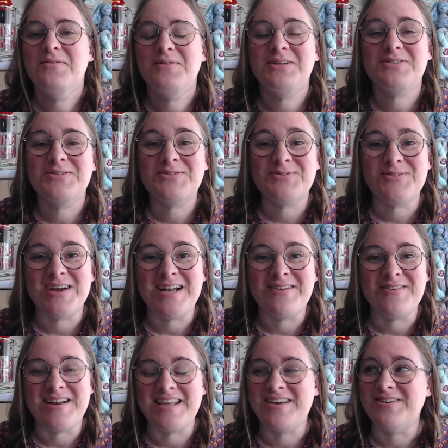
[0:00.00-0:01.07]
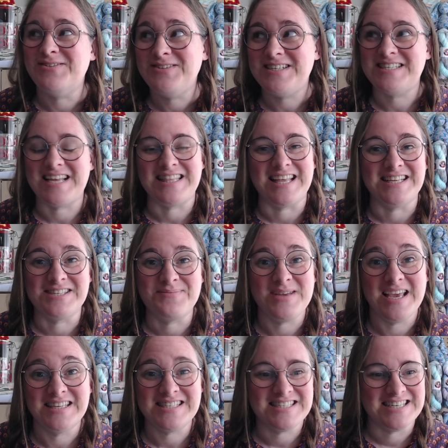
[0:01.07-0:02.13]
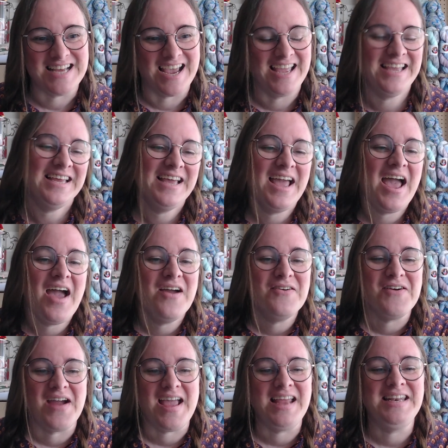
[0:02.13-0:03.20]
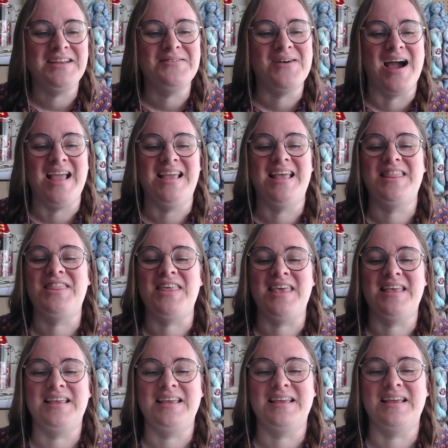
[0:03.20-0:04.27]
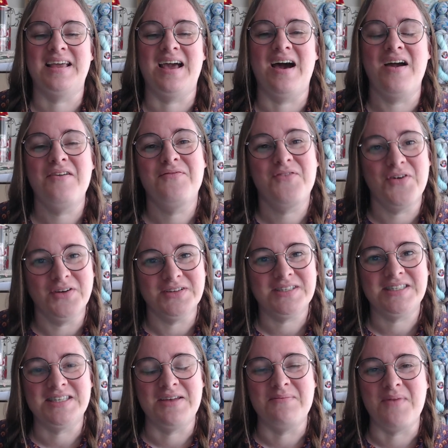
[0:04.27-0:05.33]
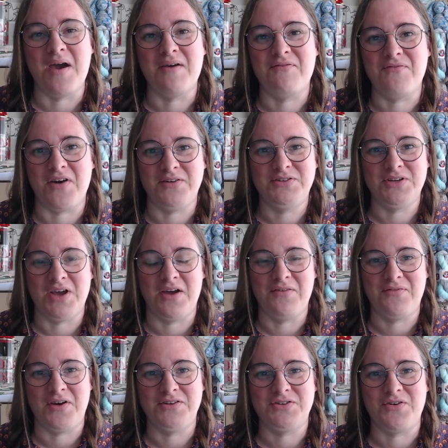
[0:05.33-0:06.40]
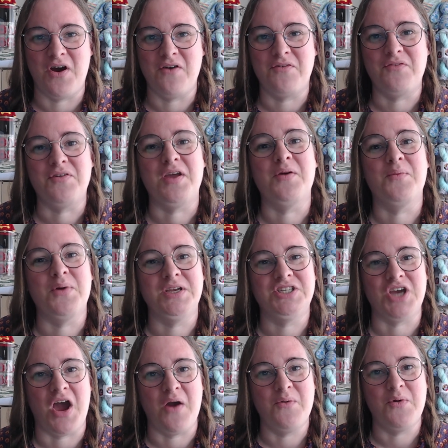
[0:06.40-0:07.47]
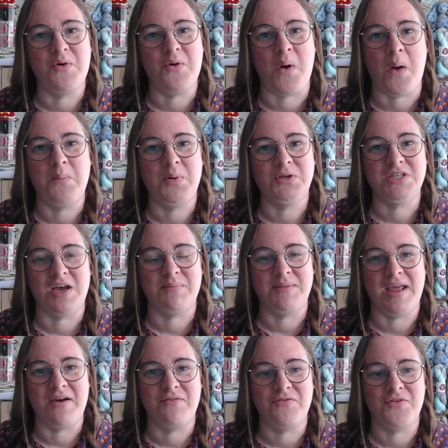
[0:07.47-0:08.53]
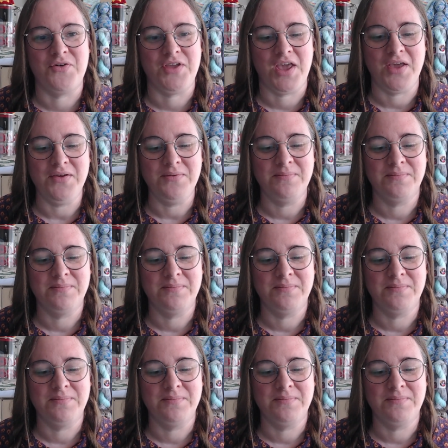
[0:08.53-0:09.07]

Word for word: which was really really cool she said that to me yesterday right anyway the, I've got some a photo a photograph of it which I will uh, put up now for you